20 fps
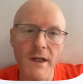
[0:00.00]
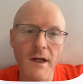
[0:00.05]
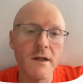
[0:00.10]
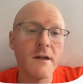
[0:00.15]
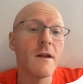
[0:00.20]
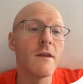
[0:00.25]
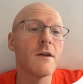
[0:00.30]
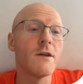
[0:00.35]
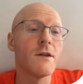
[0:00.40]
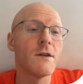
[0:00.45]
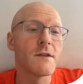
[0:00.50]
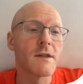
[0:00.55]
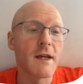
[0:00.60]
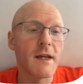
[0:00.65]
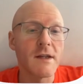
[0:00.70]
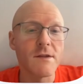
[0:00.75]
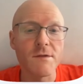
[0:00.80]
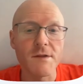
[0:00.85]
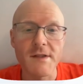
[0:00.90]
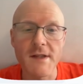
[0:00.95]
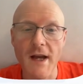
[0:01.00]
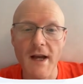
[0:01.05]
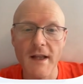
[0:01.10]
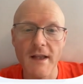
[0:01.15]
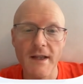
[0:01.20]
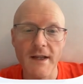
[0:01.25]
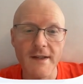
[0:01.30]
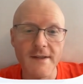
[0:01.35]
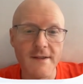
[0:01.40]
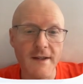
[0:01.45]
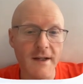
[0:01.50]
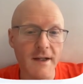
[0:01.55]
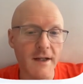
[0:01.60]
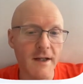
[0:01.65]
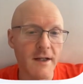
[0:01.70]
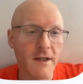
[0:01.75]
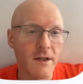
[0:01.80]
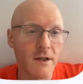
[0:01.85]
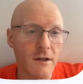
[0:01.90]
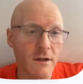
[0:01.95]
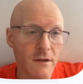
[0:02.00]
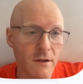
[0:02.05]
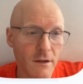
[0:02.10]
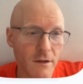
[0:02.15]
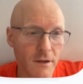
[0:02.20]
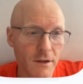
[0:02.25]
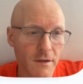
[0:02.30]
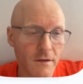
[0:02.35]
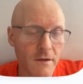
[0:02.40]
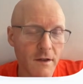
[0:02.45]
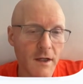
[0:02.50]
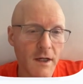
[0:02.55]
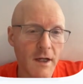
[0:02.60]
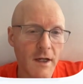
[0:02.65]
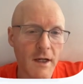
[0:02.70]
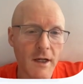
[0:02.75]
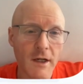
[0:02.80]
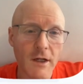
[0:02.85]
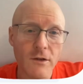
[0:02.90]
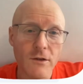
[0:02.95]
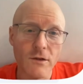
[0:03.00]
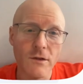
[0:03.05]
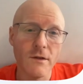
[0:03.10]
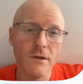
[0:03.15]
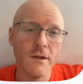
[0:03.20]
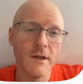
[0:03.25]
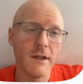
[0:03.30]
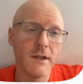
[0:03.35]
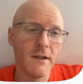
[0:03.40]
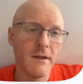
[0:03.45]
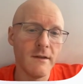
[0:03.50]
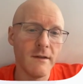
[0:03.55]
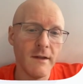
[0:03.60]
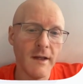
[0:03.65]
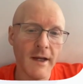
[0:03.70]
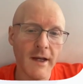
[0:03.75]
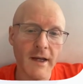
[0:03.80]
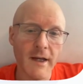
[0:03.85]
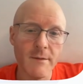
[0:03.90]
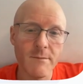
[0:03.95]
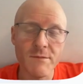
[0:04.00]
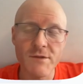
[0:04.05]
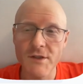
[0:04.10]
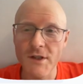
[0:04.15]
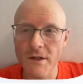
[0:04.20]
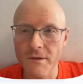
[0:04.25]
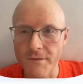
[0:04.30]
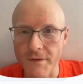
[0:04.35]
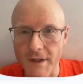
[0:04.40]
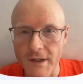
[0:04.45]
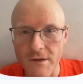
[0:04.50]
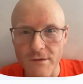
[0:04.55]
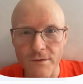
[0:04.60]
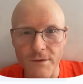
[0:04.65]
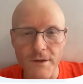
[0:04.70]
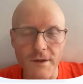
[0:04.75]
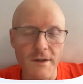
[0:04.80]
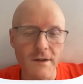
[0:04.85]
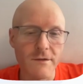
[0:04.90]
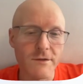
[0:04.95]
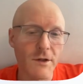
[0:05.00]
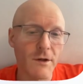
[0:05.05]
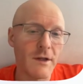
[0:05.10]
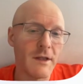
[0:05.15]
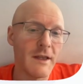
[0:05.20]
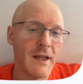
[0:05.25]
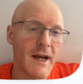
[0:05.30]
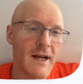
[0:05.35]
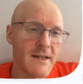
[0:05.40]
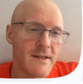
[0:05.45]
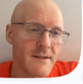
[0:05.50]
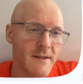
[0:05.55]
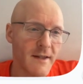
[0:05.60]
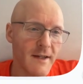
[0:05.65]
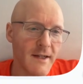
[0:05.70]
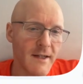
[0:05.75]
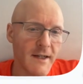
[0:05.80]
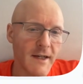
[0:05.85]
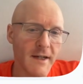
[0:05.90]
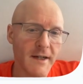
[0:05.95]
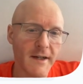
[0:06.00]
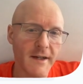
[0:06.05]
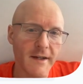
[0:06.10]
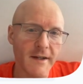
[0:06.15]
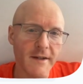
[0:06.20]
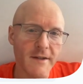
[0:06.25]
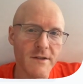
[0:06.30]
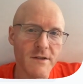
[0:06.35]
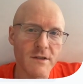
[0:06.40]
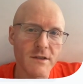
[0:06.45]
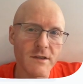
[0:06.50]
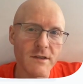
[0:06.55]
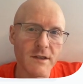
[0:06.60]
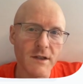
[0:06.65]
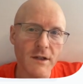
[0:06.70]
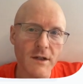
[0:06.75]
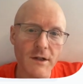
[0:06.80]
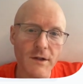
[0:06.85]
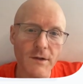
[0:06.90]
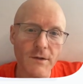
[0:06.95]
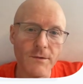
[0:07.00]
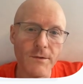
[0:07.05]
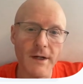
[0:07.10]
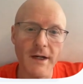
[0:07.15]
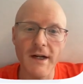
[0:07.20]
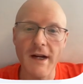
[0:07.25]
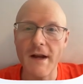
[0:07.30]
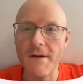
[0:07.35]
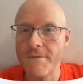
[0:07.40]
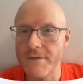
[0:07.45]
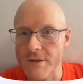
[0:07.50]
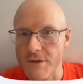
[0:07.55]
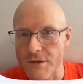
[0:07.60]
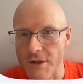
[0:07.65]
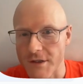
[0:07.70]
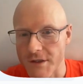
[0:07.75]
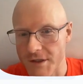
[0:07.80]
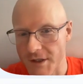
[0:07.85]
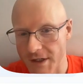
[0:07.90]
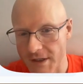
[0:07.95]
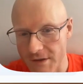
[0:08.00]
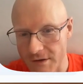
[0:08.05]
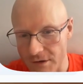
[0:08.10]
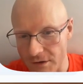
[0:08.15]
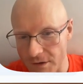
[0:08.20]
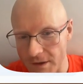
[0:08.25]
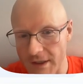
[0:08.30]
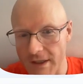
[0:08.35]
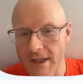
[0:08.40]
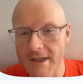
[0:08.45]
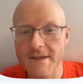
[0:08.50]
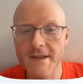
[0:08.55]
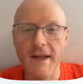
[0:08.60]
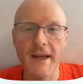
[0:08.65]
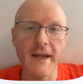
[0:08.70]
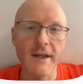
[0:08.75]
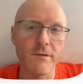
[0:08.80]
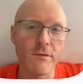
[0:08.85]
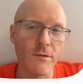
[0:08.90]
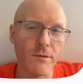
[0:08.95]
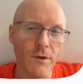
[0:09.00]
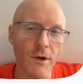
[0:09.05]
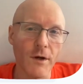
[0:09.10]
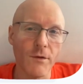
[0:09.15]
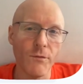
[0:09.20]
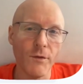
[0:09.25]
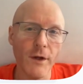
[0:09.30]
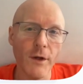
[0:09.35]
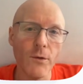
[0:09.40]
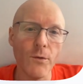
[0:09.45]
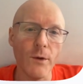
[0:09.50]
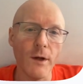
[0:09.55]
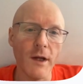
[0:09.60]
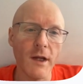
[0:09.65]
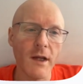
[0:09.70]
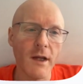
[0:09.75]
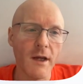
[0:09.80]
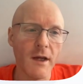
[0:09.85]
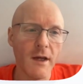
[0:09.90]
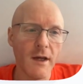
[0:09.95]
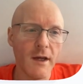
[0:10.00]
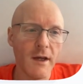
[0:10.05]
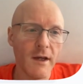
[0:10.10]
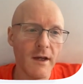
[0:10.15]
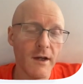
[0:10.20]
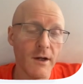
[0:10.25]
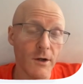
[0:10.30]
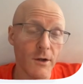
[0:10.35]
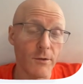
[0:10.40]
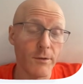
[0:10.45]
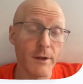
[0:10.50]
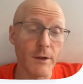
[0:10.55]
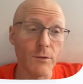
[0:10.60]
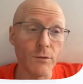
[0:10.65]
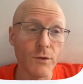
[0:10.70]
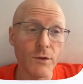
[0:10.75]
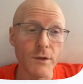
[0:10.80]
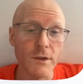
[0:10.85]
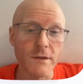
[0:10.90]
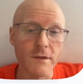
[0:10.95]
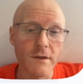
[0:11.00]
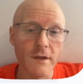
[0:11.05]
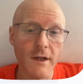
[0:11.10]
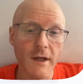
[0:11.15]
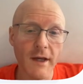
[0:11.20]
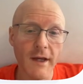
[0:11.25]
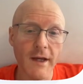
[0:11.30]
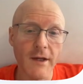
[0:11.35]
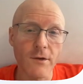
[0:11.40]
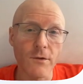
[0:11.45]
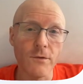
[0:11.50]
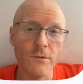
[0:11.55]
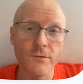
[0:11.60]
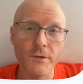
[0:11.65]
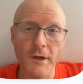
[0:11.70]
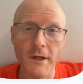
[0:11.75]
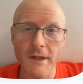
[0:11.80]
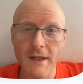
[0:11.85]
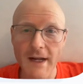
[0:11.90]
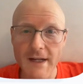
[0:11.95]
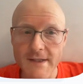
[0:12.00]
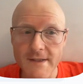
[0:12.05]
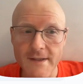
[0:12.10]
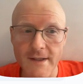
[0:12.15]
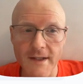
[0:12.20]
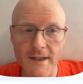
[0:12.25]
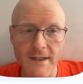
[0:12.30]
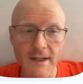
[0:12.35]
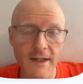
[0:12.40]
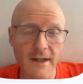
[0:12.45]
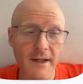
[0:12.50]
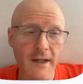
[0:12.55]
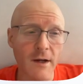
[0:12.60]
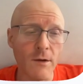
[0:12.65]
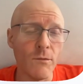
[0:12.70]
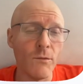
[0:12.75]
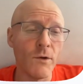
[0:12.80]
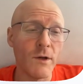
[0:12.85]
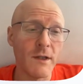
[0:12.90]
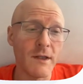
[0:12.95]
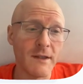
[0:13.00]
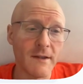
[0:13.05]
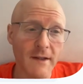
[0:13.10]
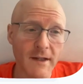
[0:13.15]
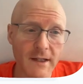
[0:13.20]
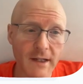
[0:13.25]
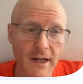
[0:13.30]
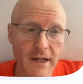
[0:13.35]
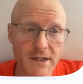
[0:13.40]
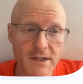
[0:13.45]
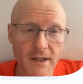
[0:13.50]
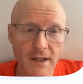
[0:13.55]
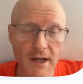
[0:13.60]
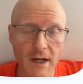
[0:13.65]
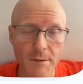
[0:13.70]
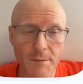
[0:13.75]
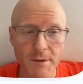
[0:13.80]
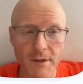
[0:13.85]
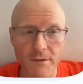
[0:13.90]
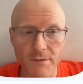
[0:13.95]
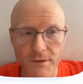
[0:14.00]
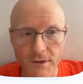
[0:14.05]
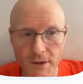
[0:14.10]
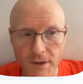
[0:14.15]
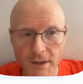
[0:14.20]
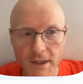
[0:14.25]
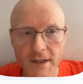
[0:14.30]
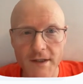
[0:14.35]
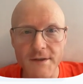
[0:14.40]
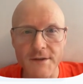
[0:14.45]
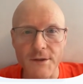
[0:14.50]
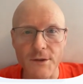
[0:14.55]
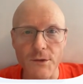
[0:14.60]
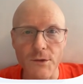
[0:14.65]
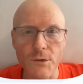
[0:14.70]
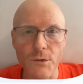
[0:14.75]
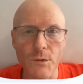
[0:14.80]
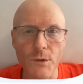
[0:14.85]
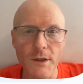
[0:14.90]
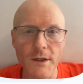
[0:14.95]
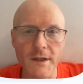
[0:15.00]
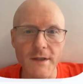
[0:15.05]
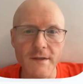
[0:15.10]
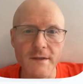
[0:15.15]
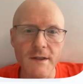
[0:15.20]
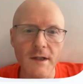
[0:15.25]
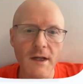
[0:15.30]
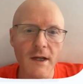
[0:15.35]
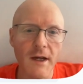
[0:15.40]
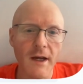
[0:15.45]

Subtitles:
another use case with satellites include doing surveys for sort of landslide areas where infrastructure is. So in this case, we've got a railway or railroad going through a landslide area. And what did actually happen a few years ago was